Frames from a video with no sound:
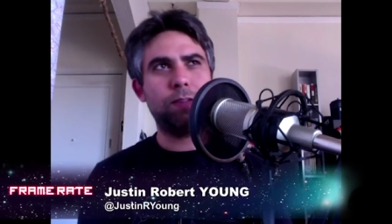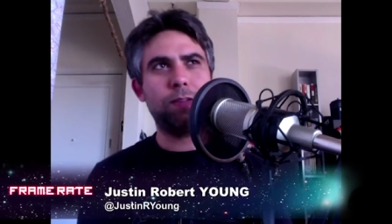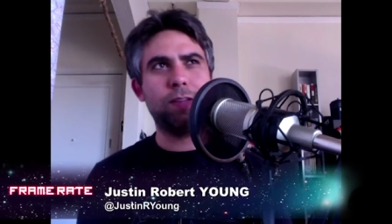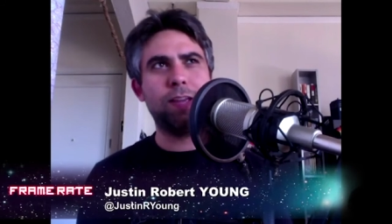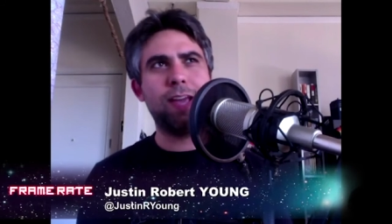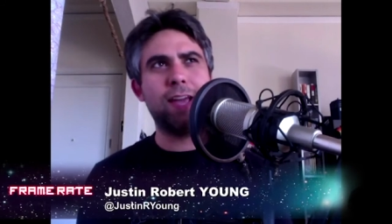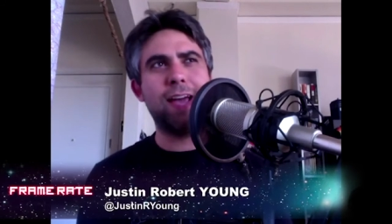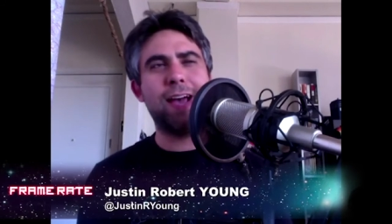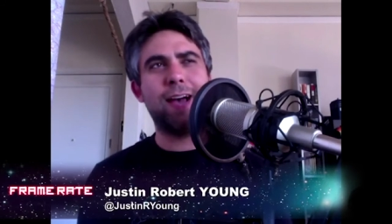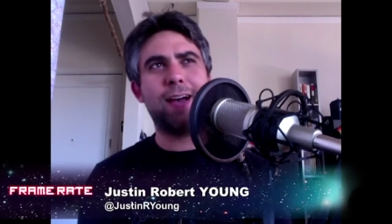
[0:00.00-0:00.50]

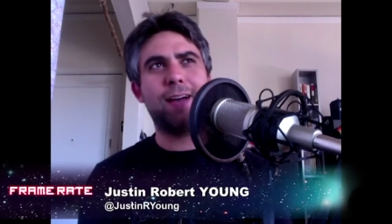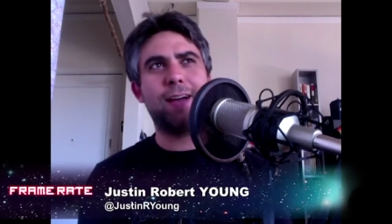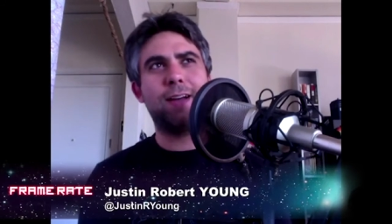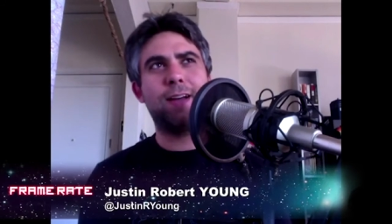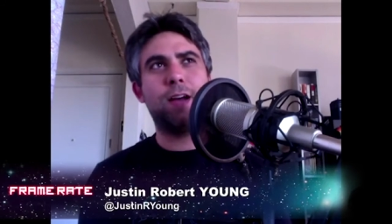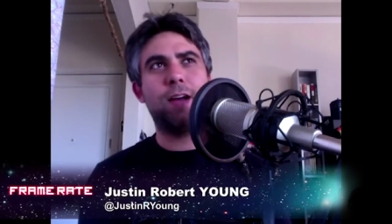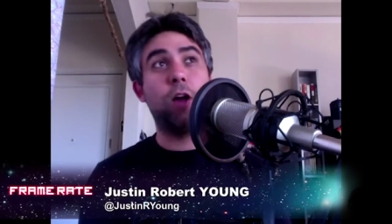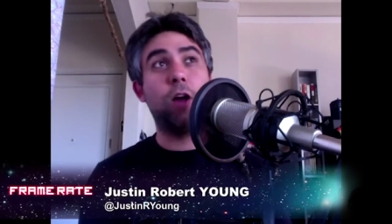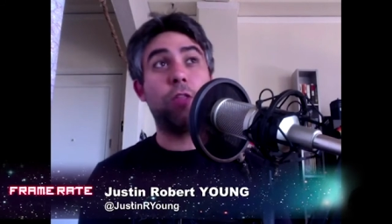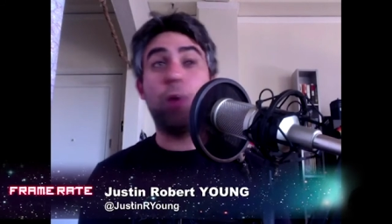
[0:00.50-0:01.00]
Yeah.
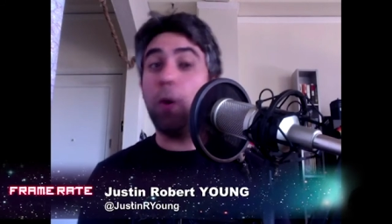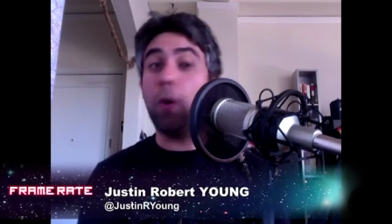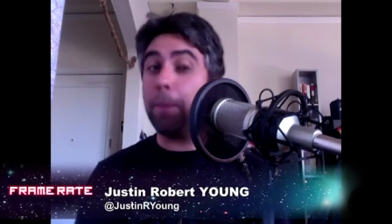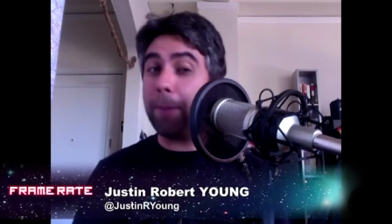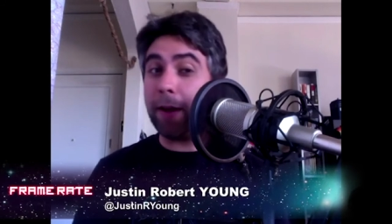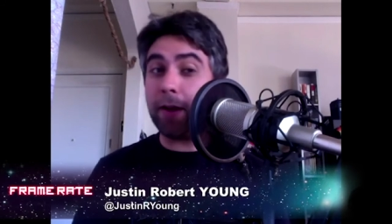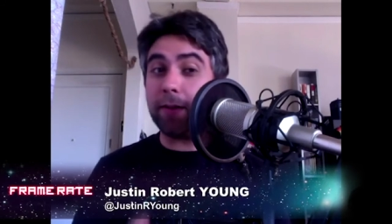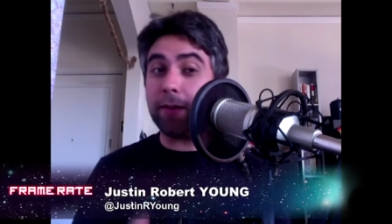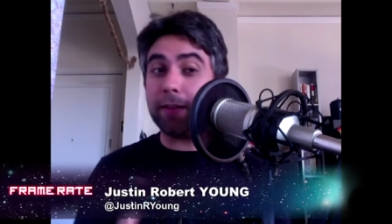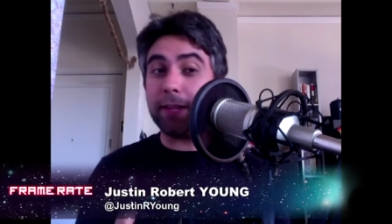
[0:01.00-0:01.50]
Although
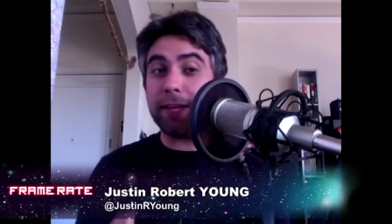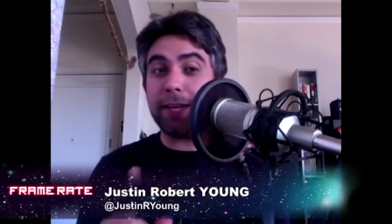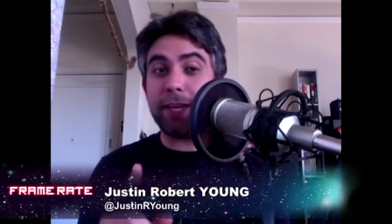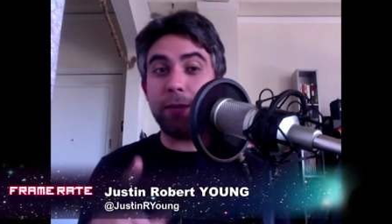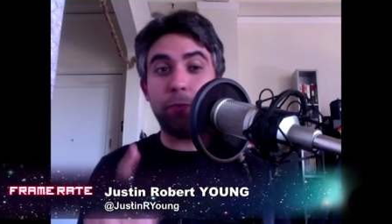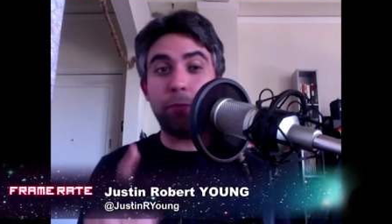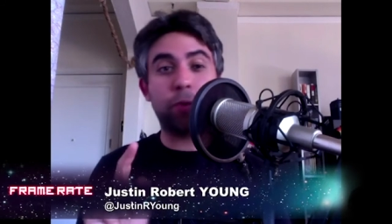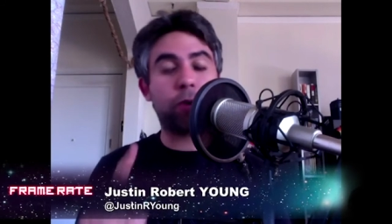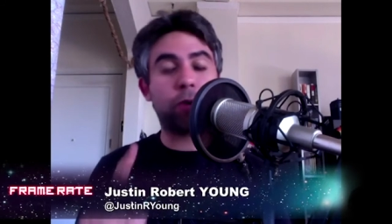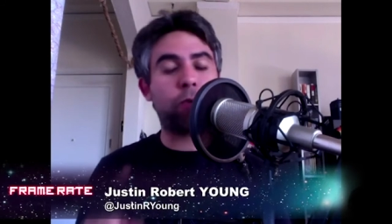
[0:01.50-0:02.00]
apparently
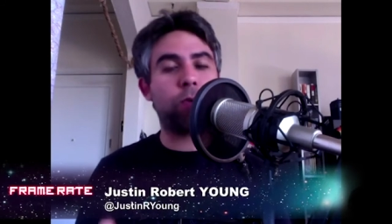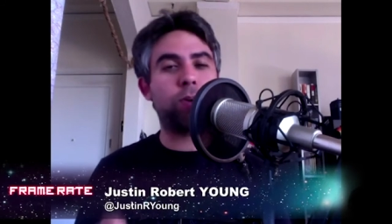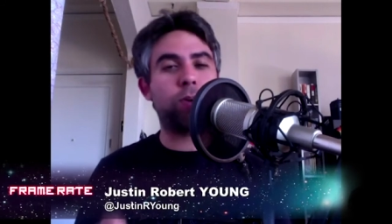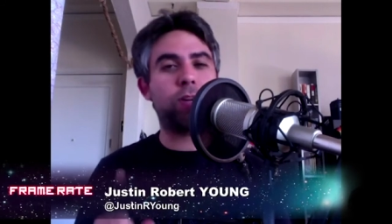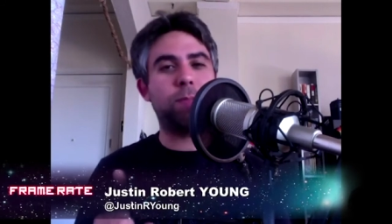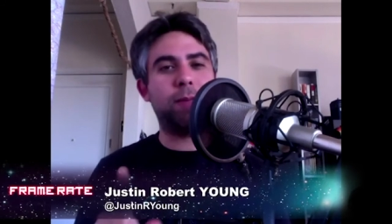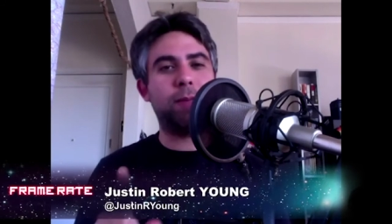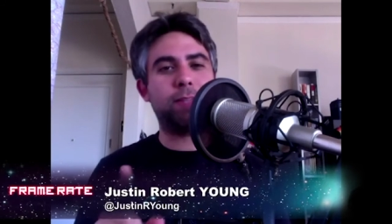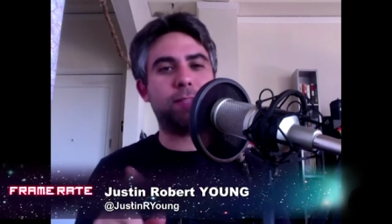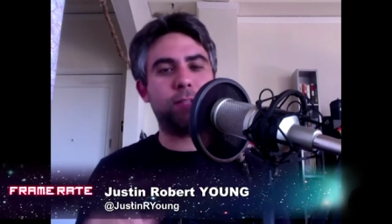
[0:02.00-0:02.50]
he
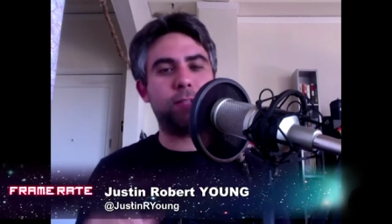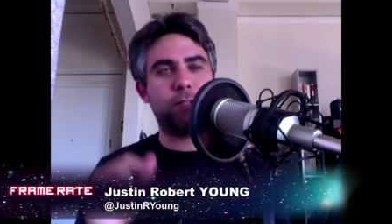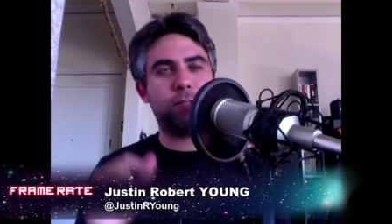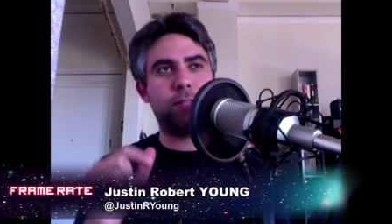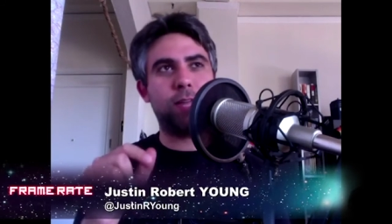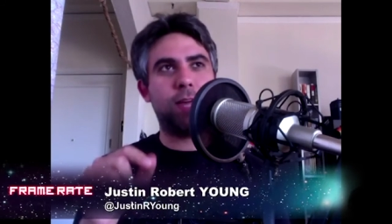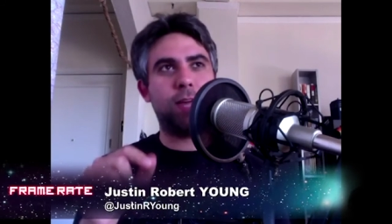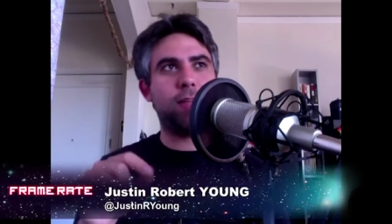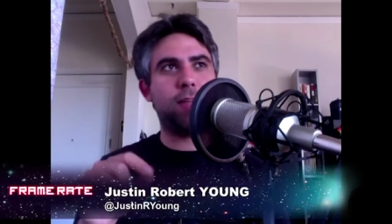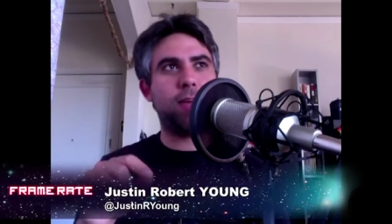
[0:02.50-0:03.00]
recorded a message
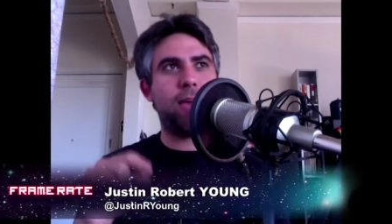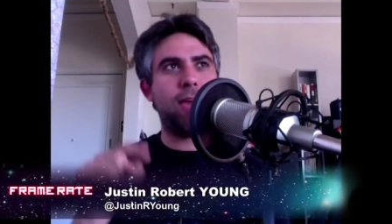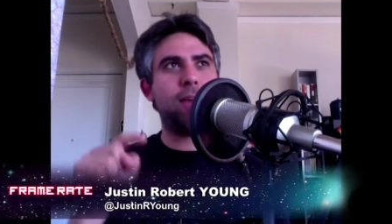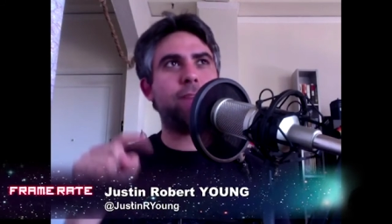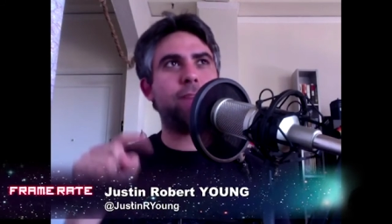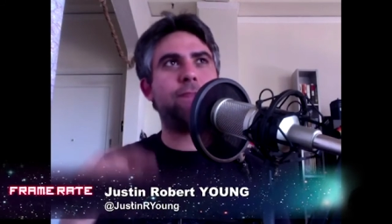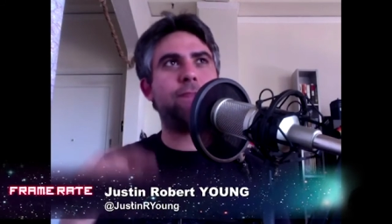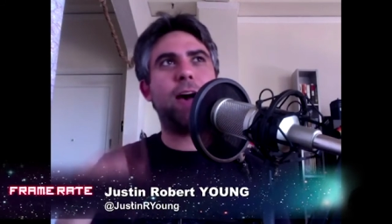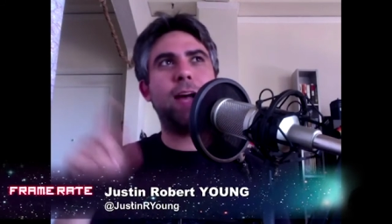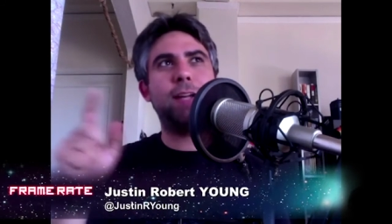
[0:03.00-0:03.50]
that
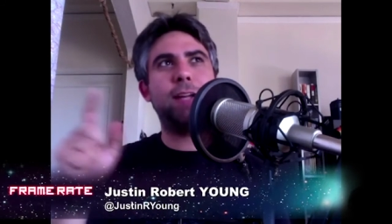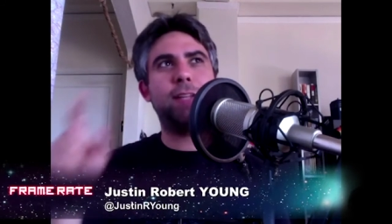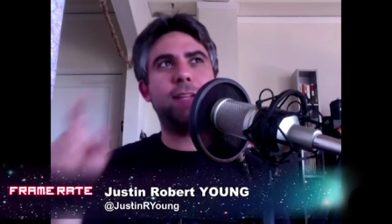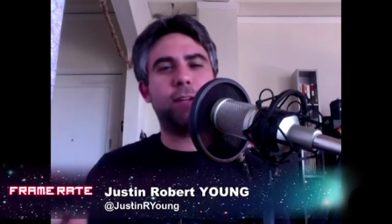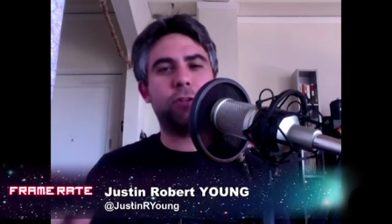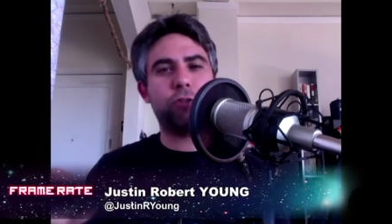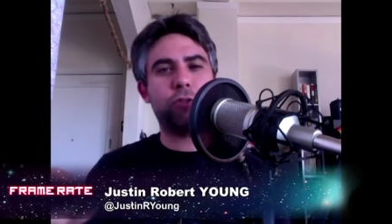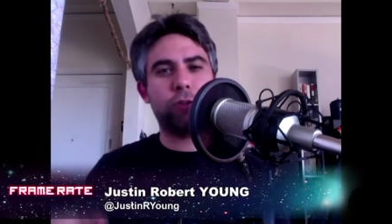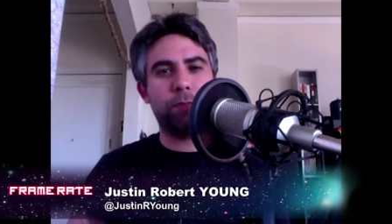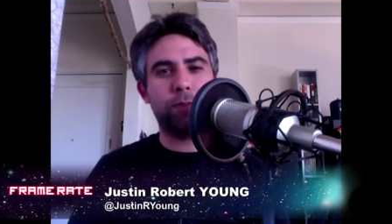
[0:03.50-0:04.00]
AFI did
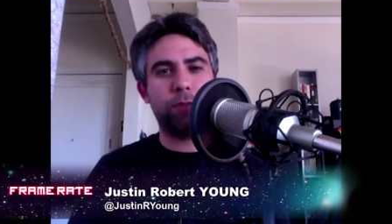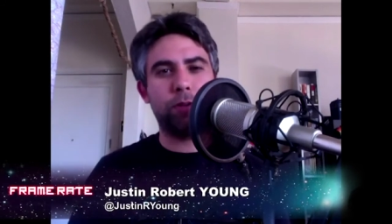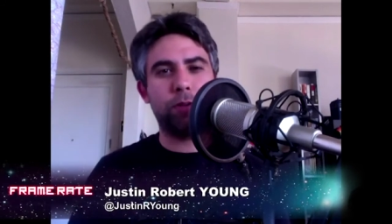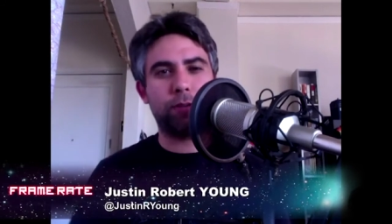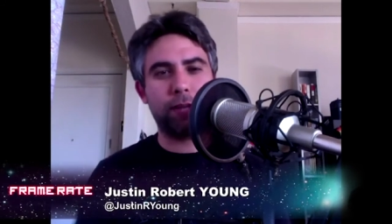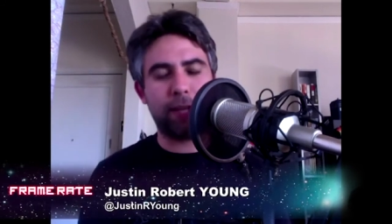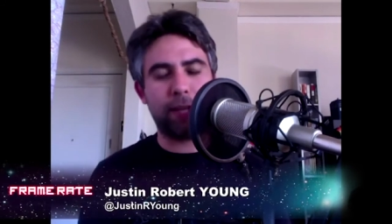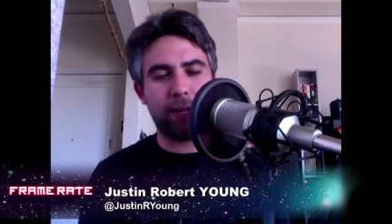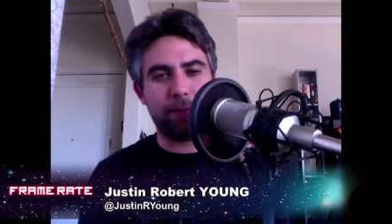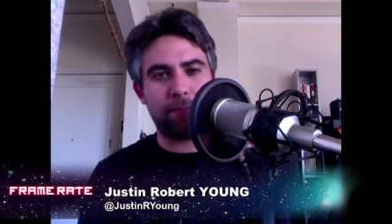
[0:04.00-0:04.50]
a tribute
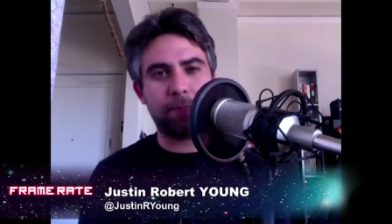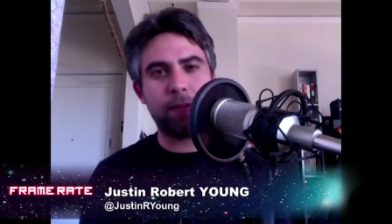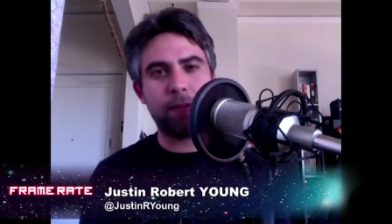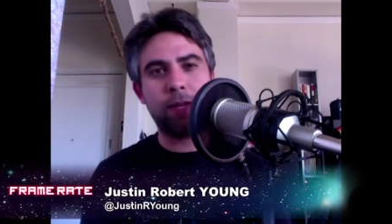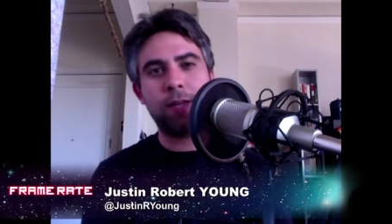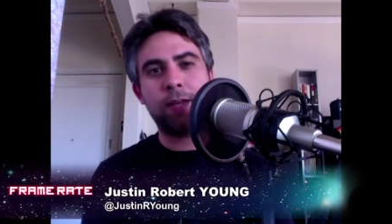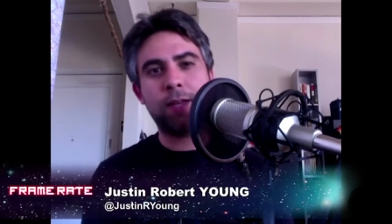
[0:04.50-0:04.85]
to him